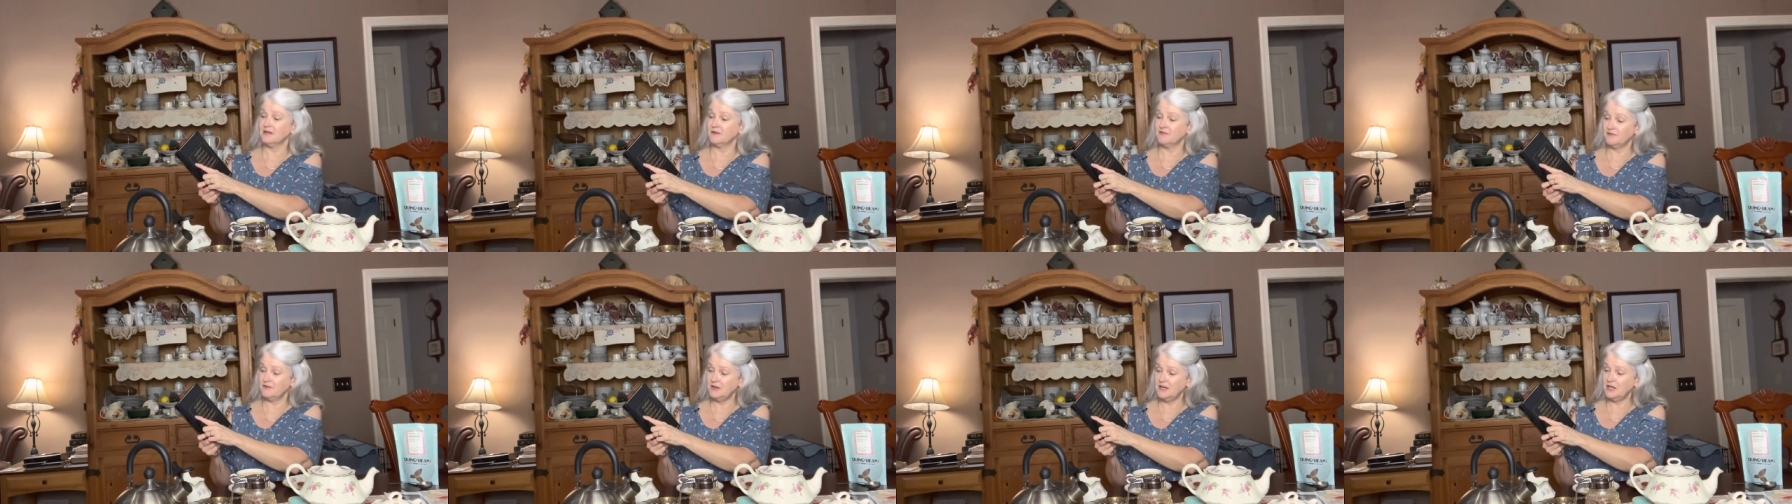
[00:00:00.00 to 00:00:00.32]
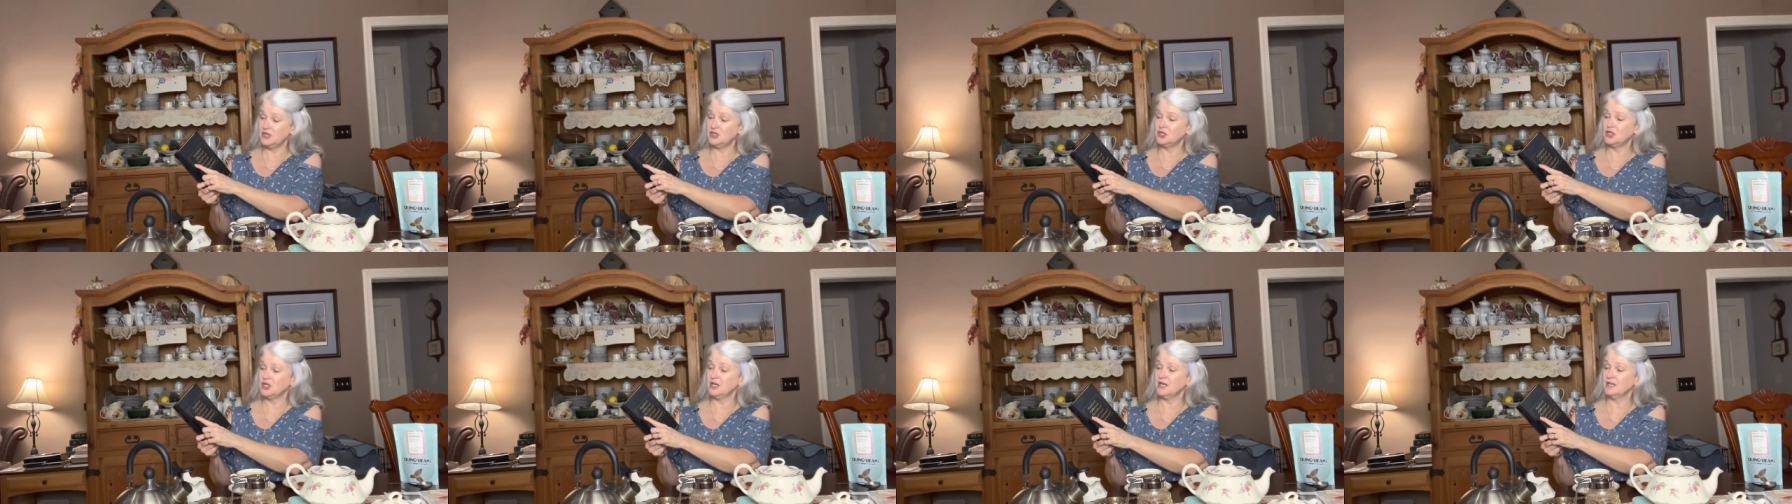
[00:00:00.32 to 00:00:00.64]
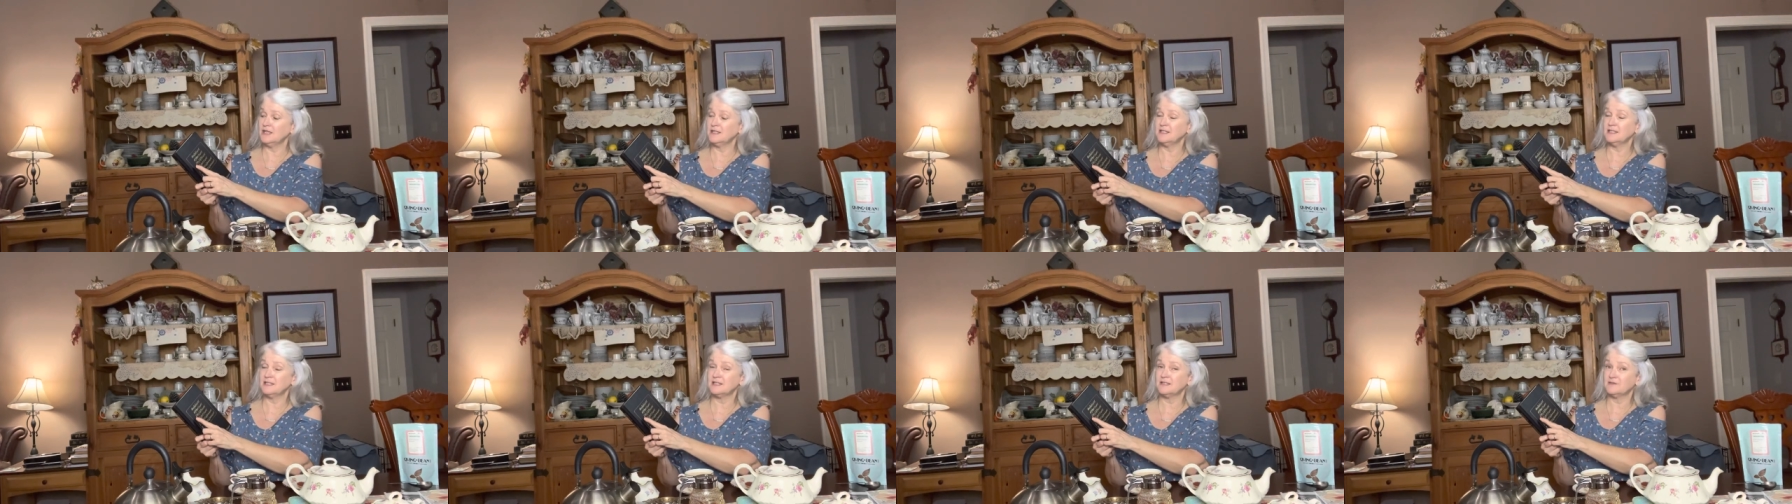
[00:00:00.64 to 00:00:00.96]

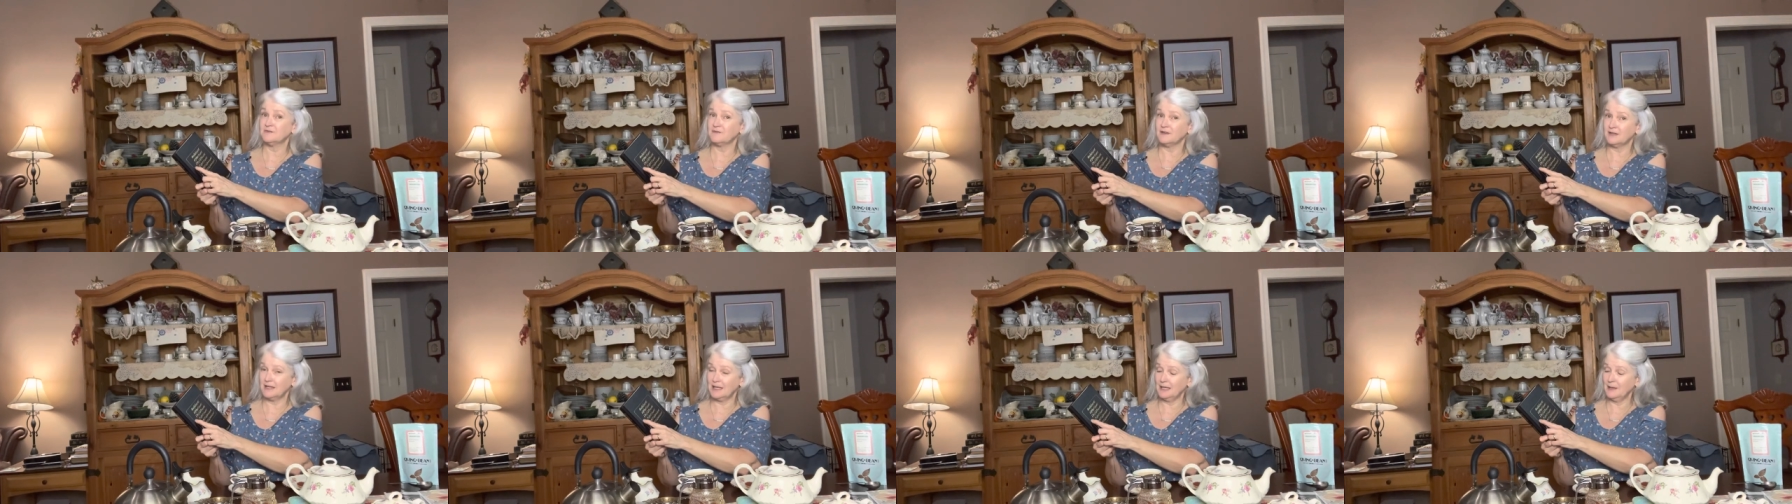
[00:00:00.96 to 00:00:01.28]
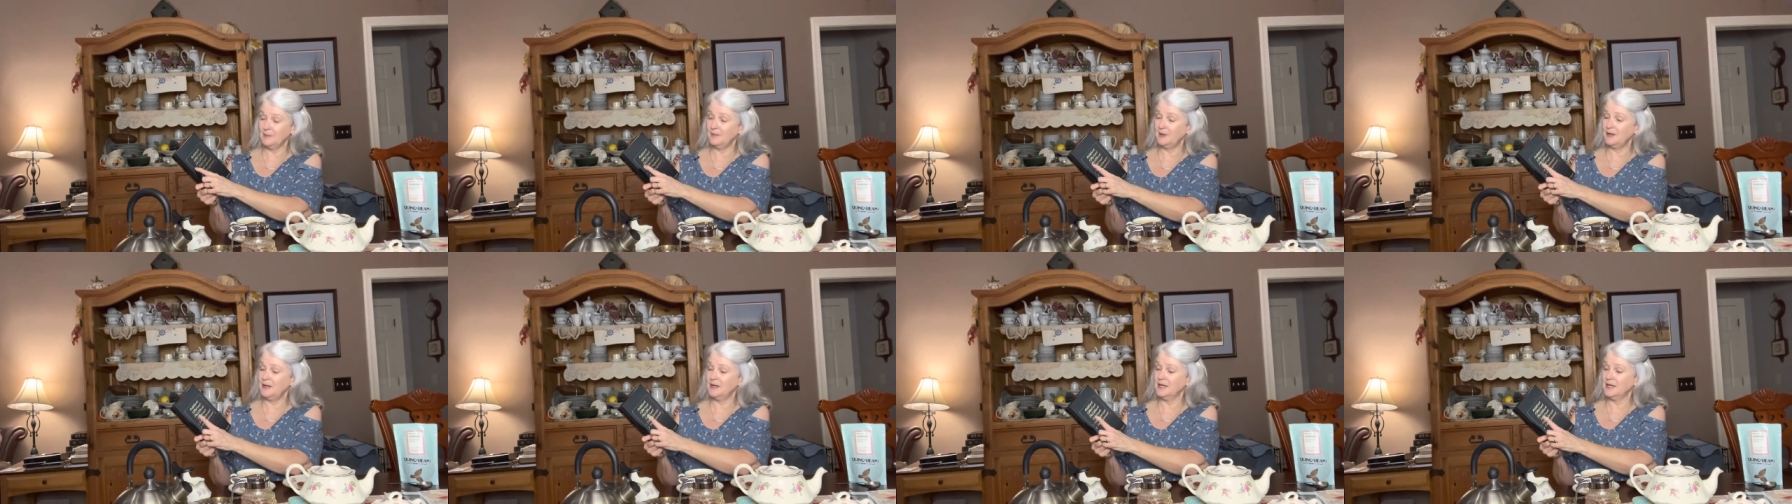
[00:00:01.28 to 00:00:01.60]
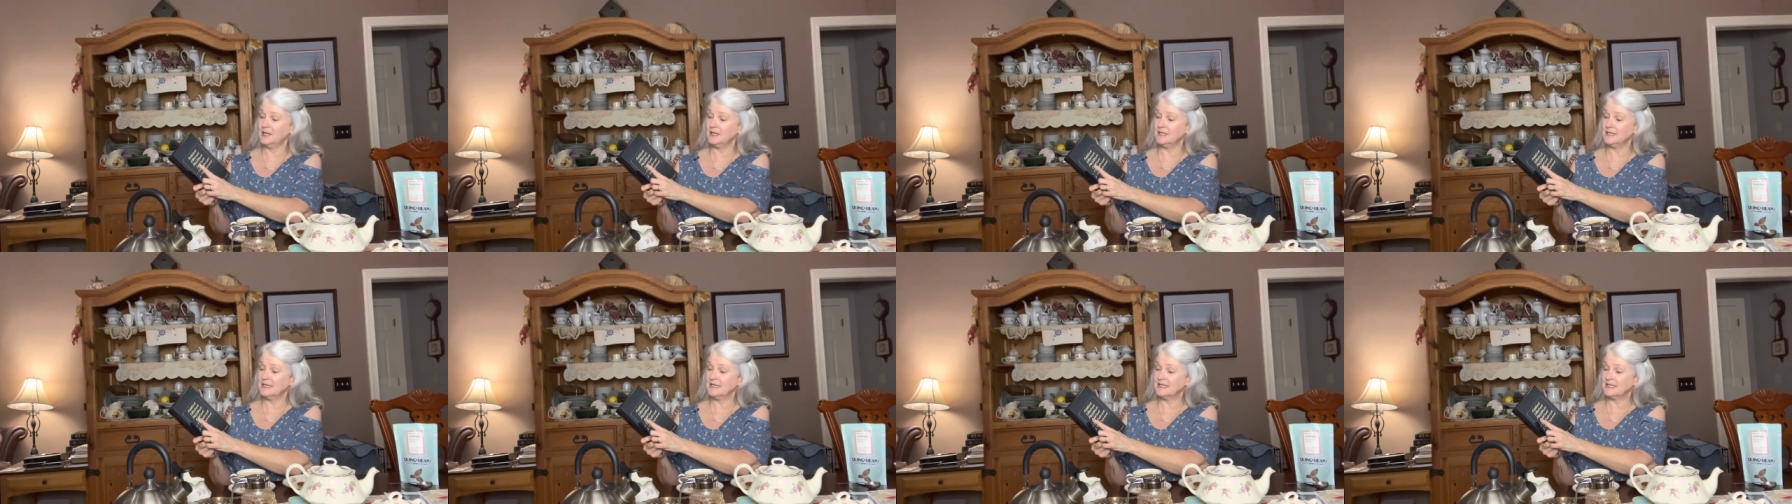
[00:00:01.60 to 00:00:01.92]
Ephesians,
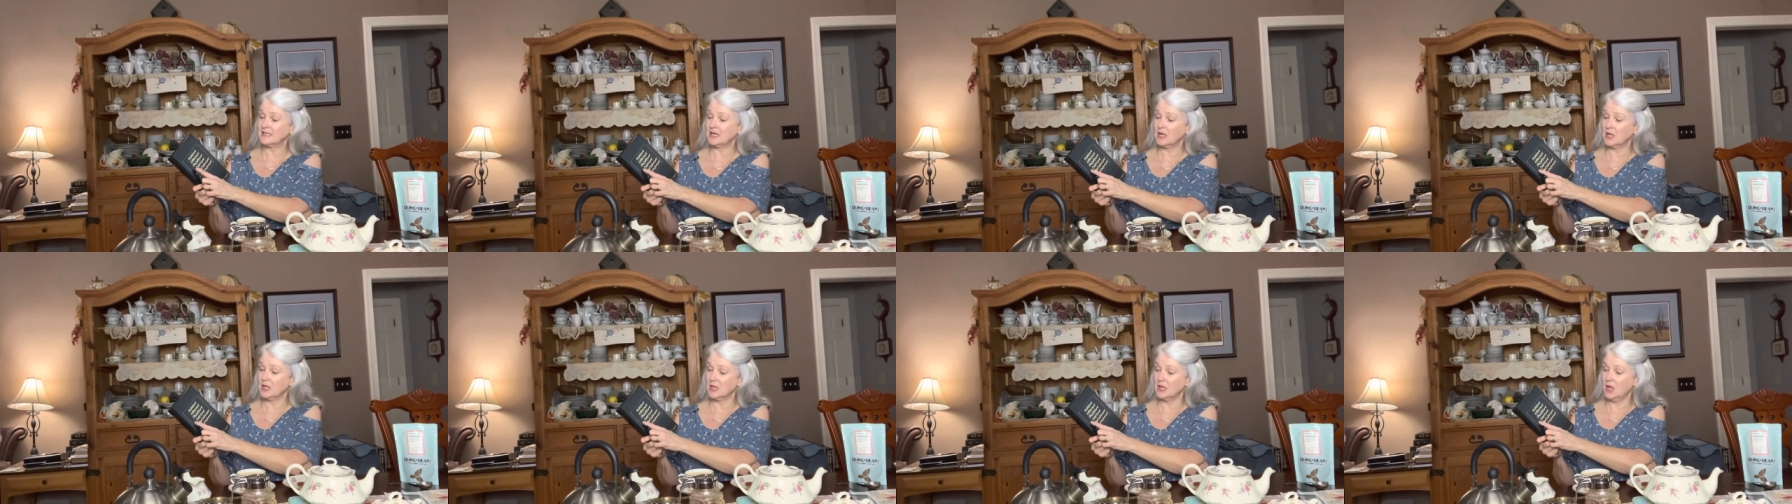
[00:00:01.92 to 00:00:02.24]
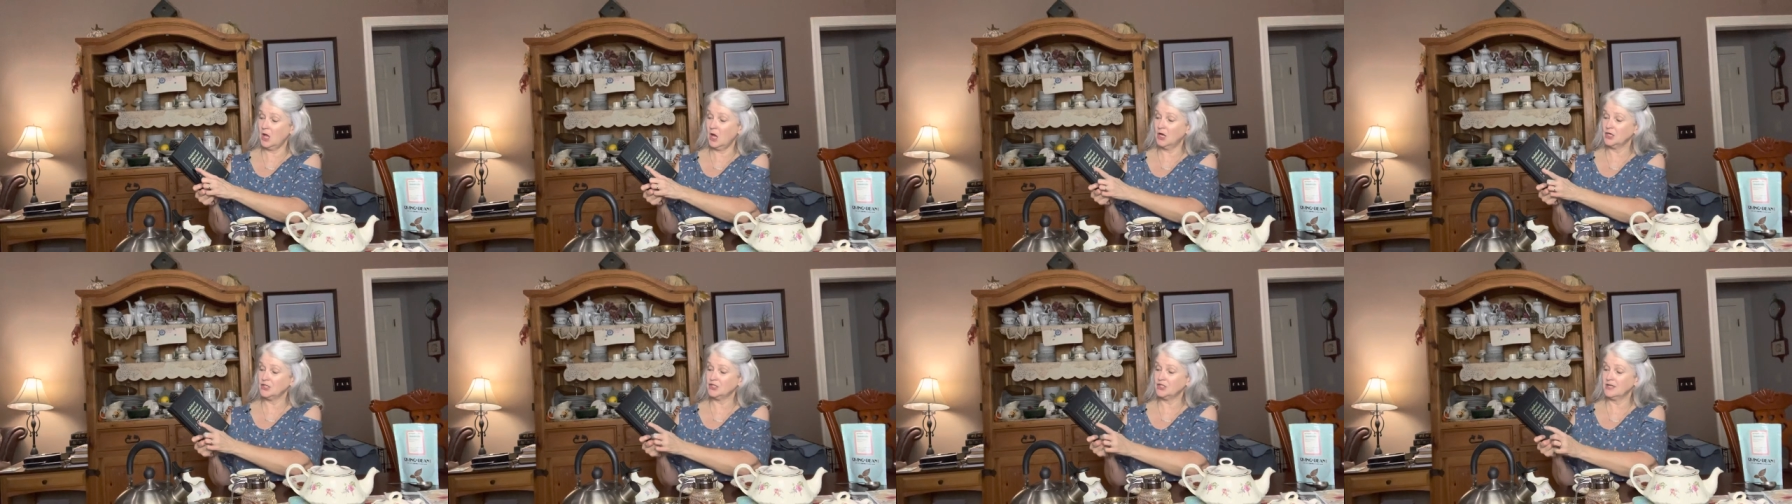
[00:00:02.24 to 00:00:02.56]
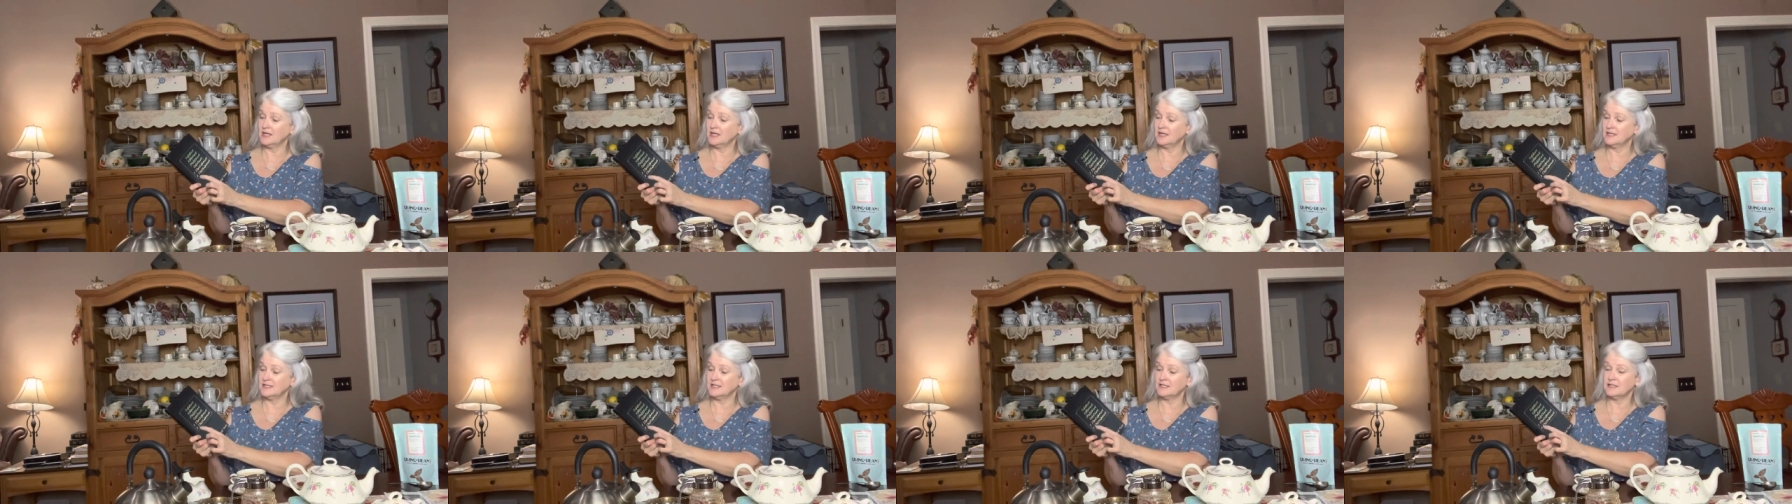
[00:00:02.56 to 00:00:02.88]
Philippians,
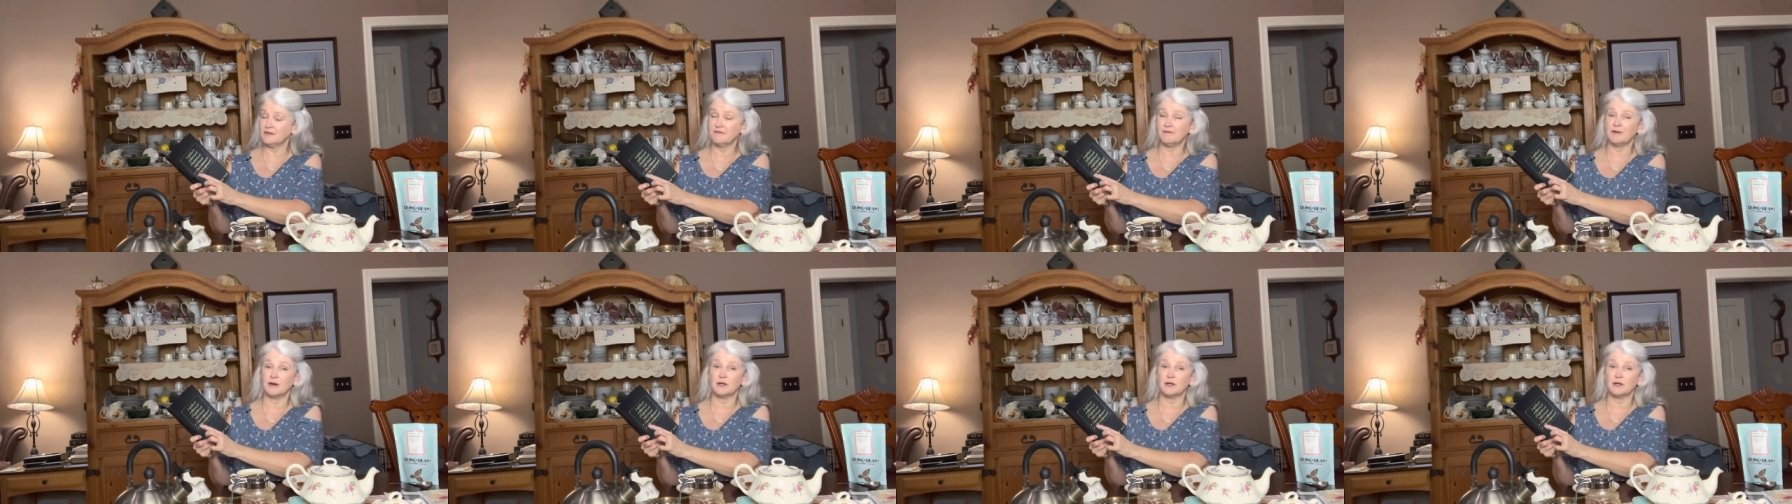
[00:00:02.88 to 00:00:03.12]
Colossians,